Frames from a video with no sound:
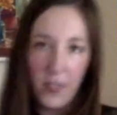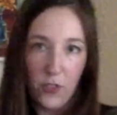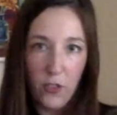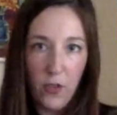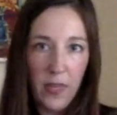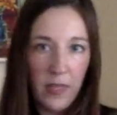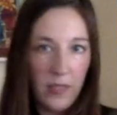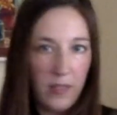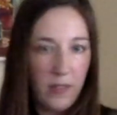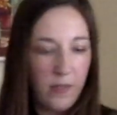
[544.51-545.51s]

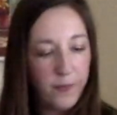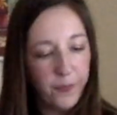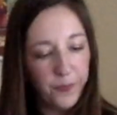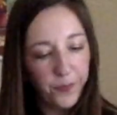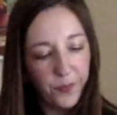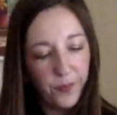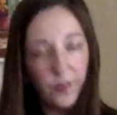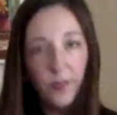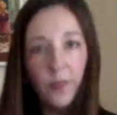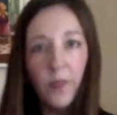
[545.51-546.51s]
string.
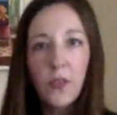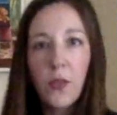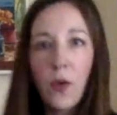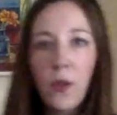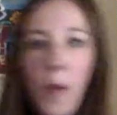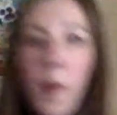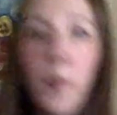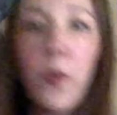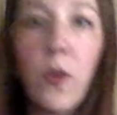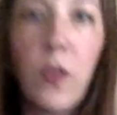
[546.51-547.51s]
So I'll come
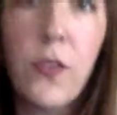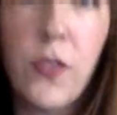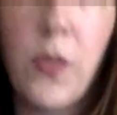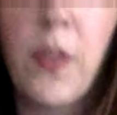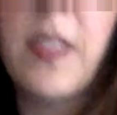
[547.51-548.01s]
up real close so you could